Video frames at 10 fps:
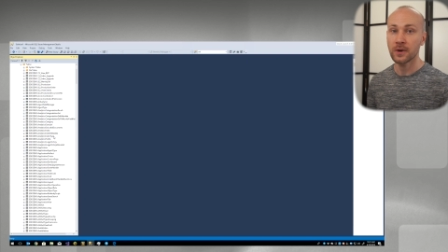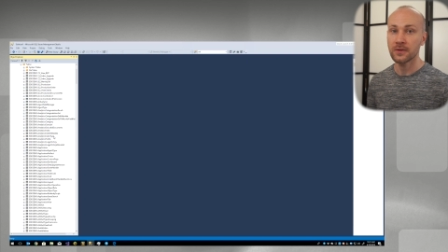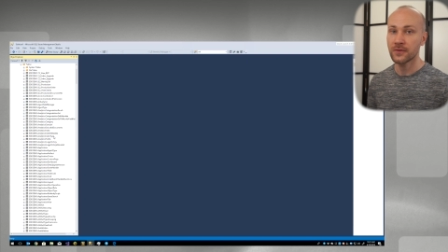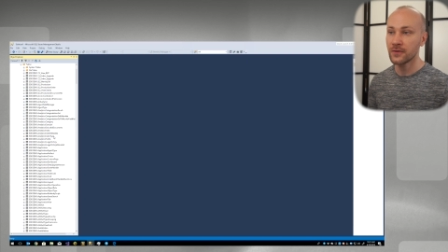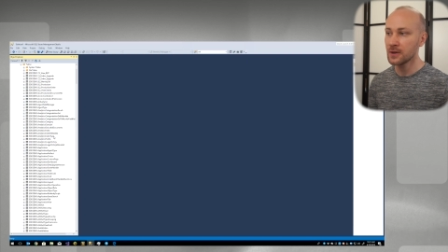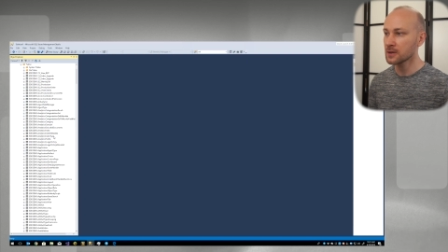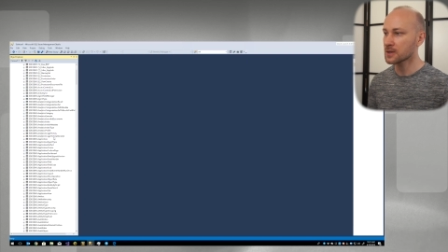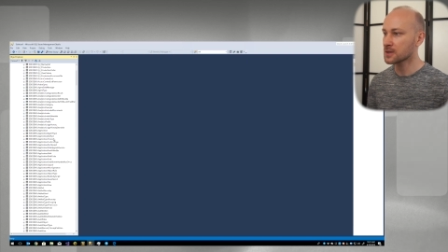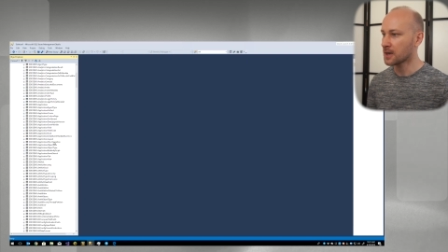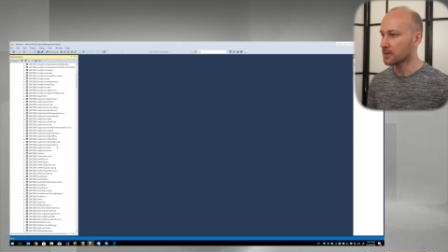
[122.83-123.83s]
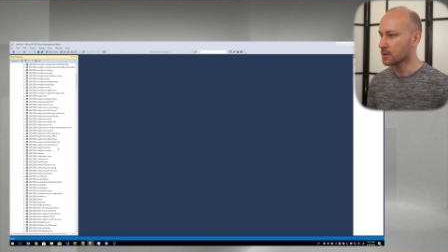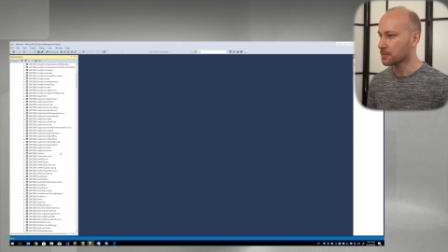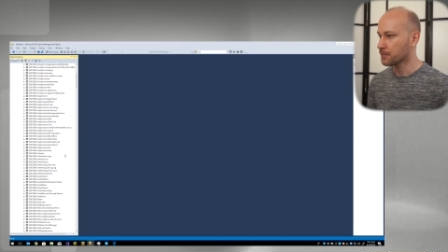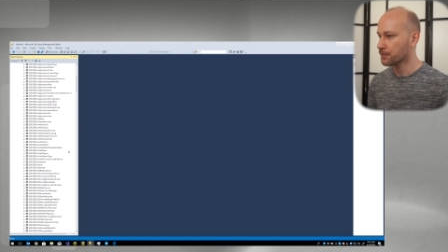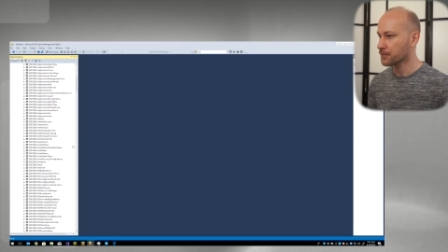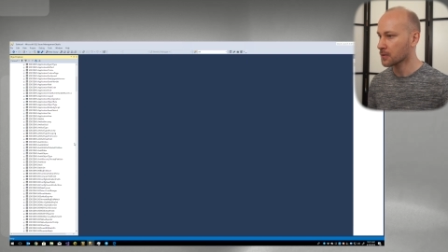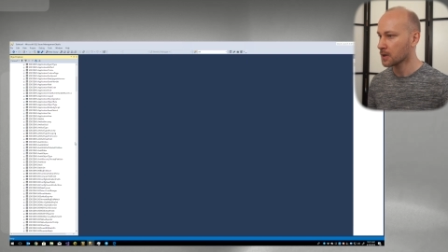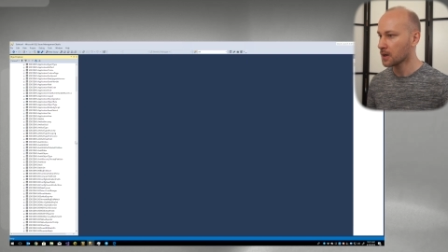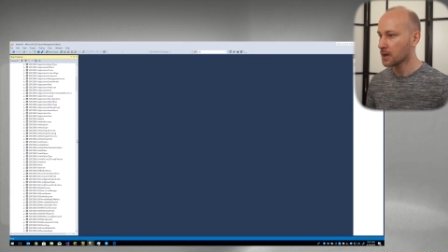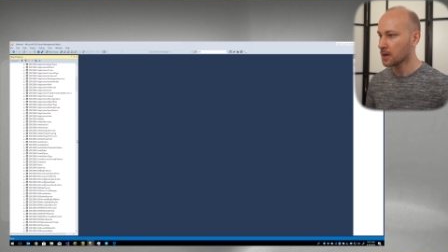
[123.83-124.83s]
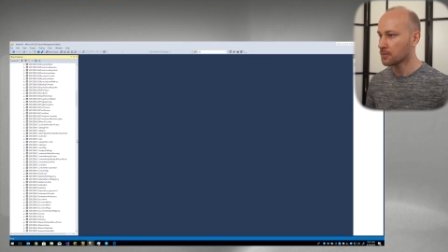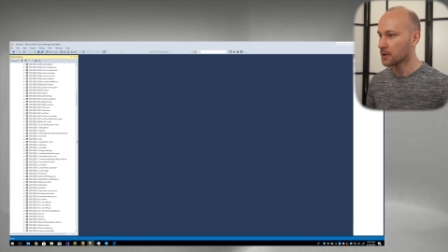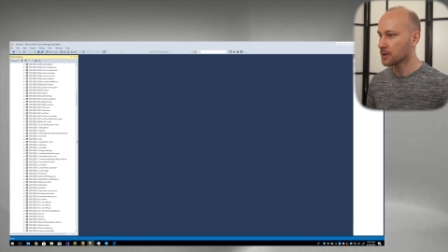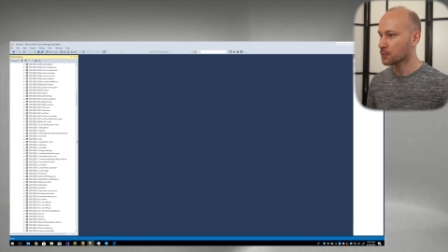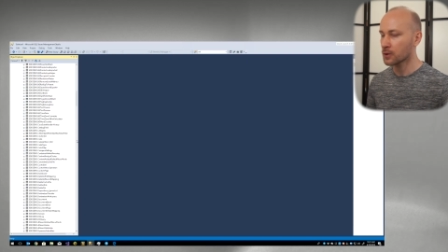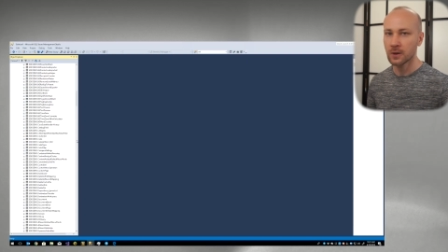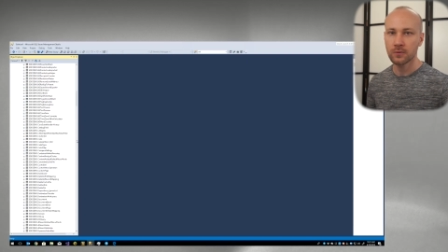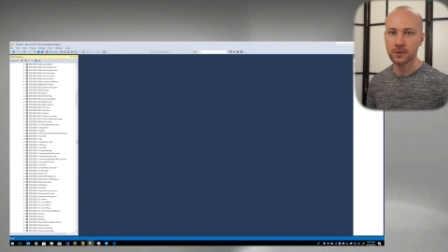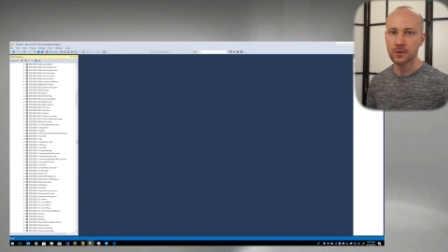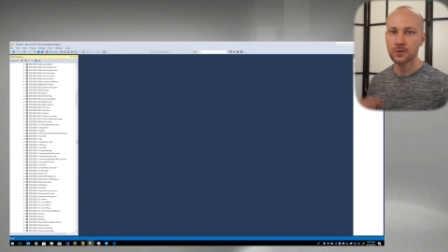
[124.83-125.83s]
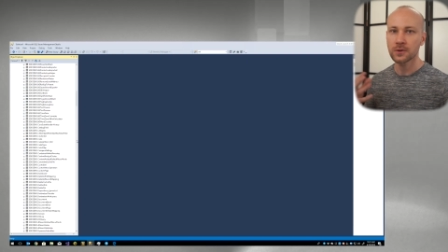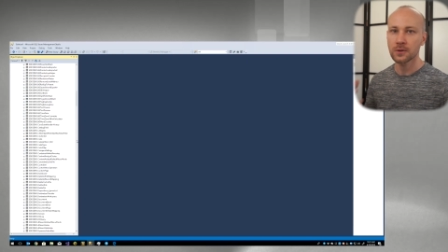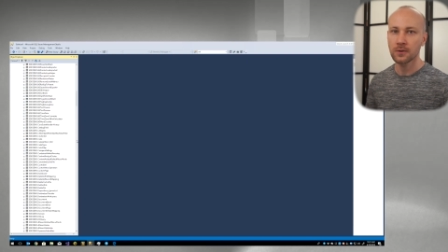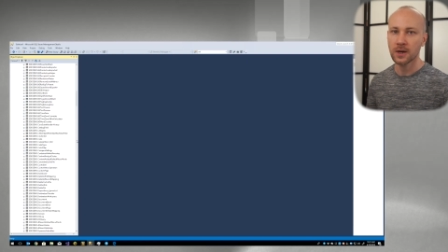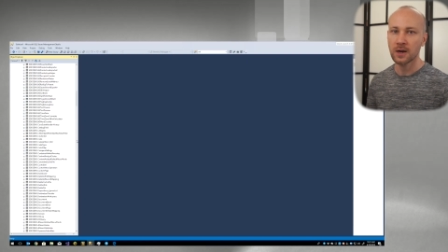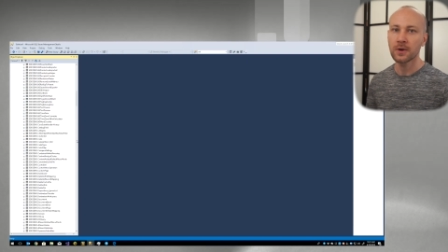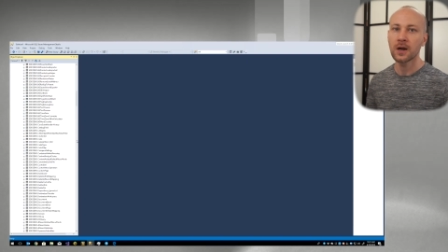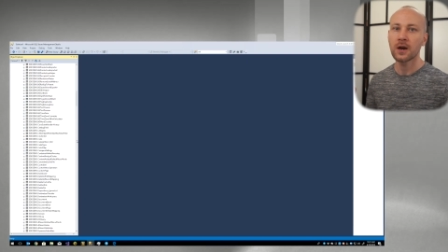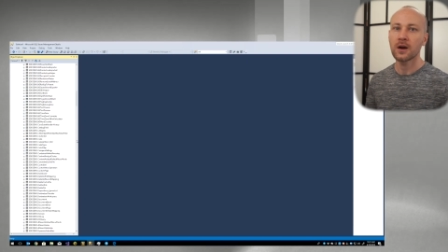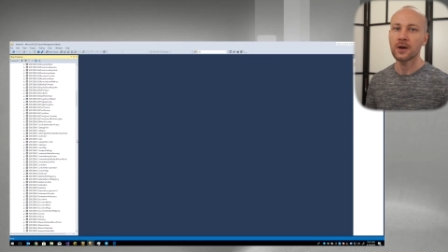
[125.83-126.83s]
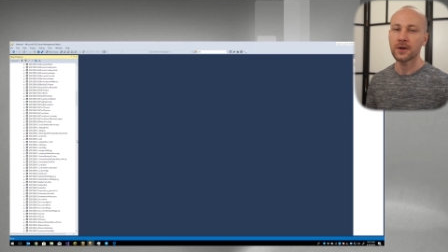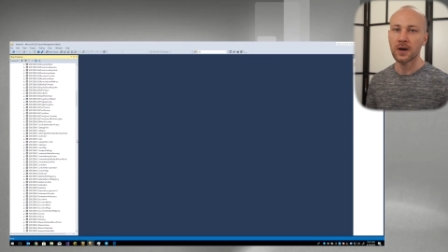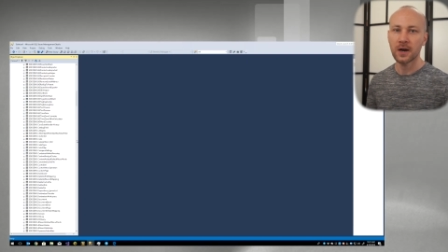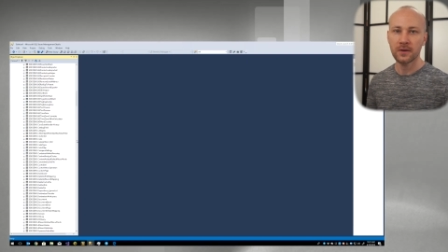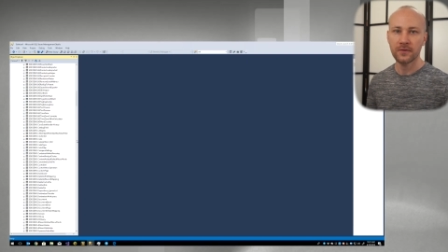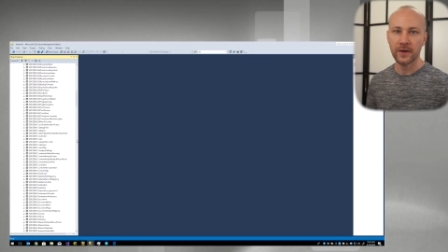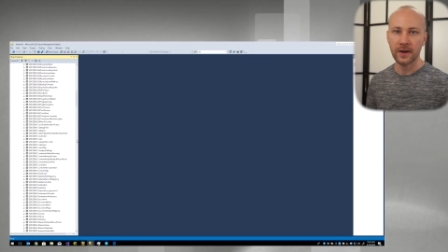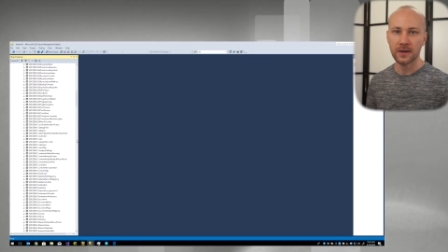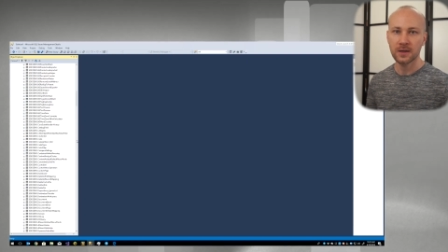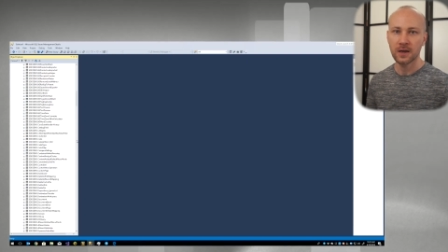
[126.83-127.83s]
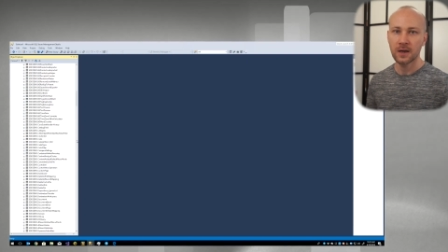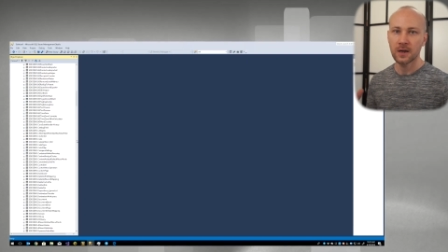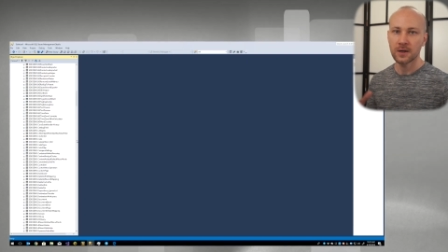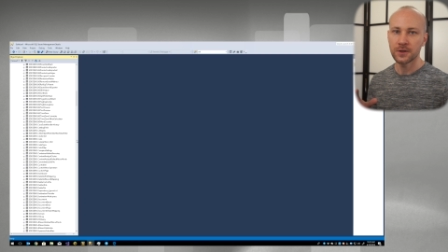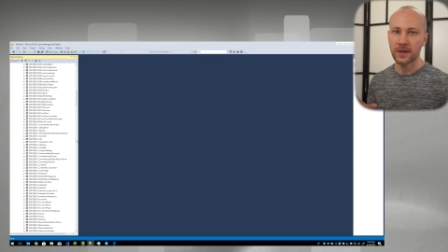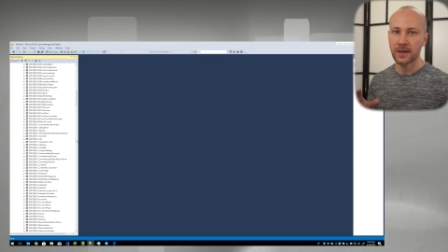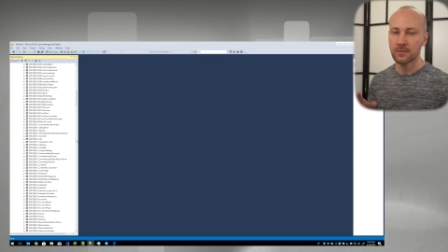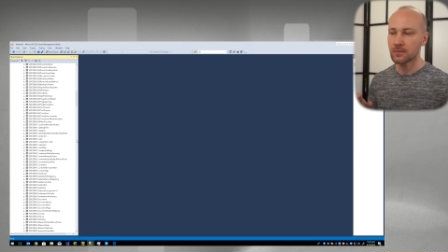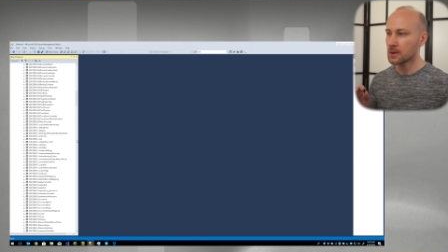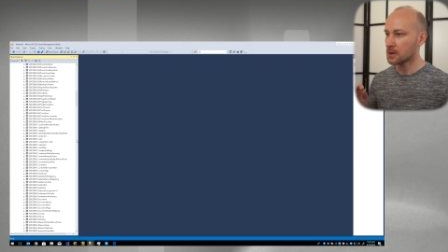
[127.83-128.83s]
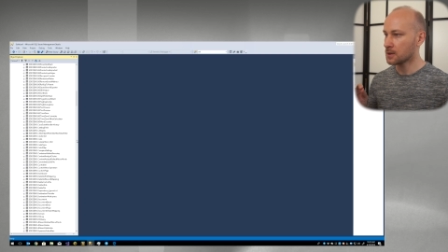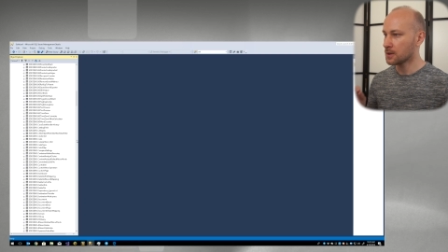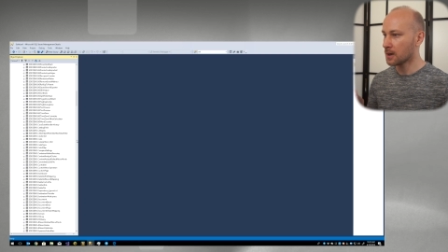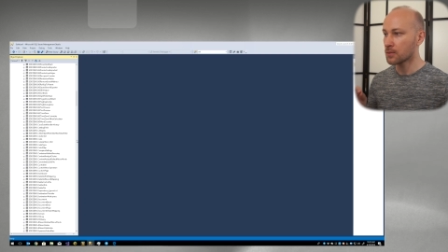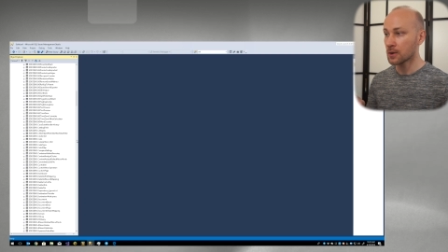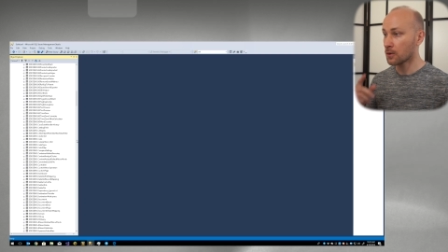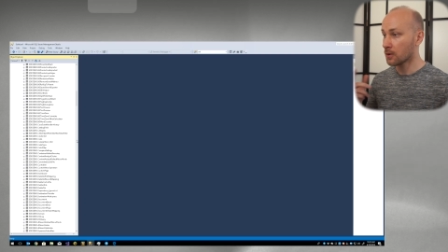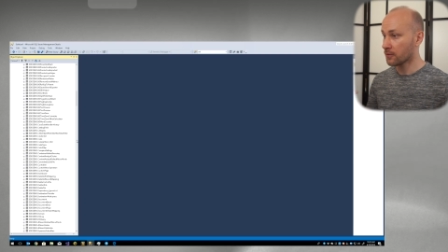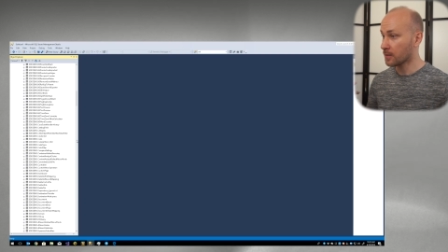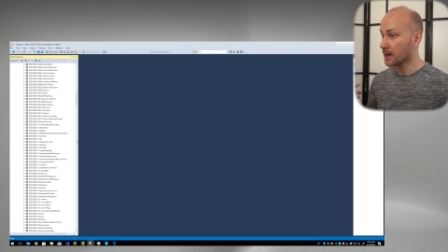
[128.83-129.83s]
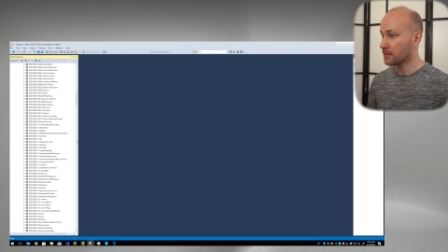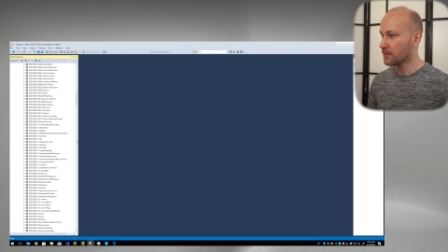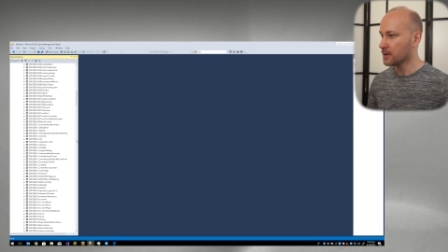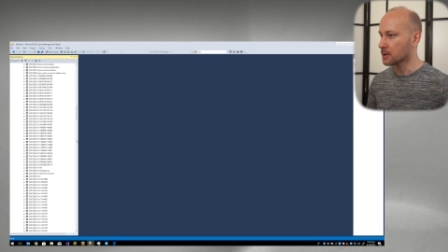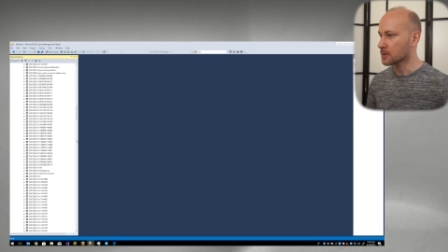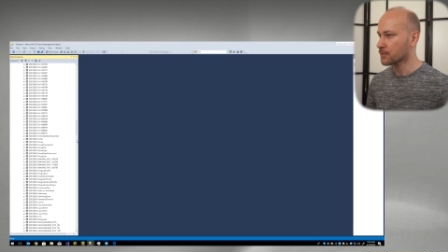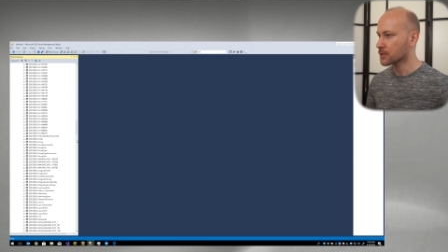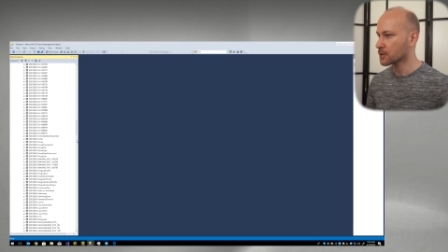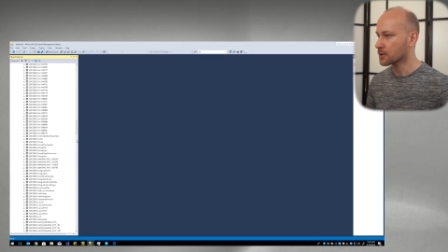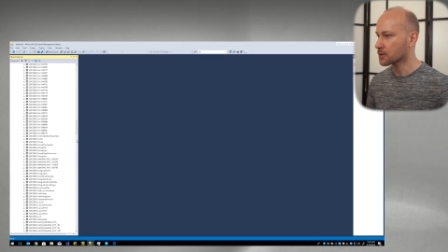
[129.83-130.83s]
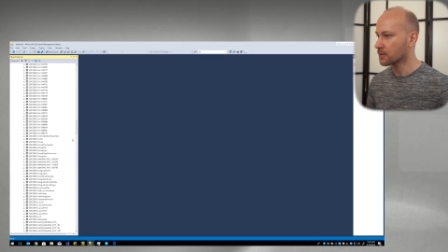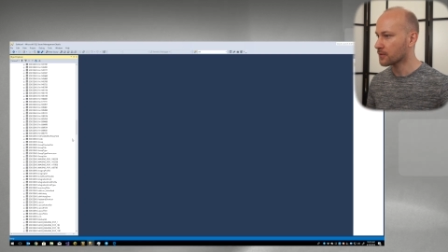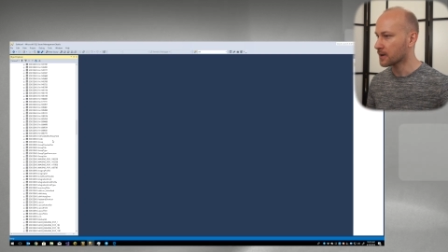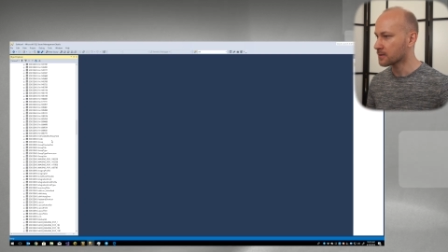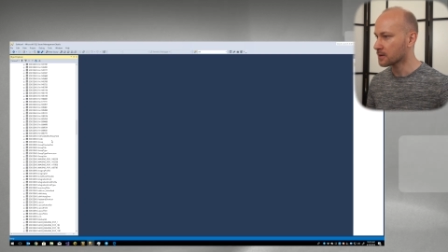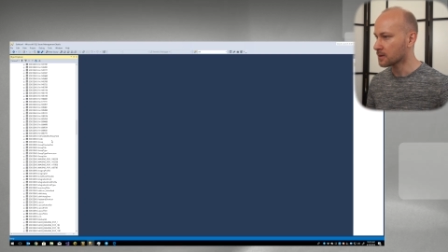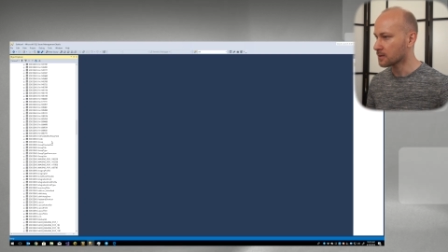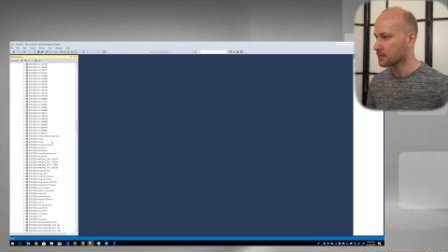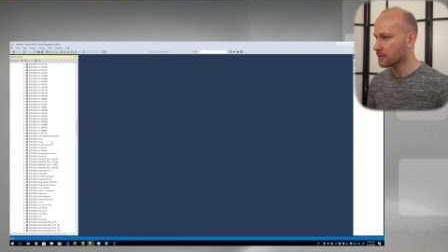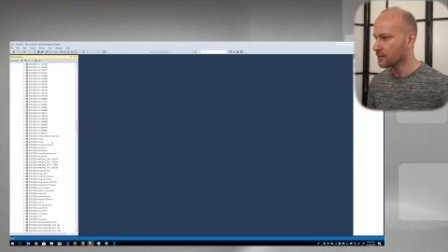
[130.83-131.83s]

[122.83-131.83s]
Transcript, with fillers: my fields table, because what I want to do is look up an artifact name number of my field. So let's go find the,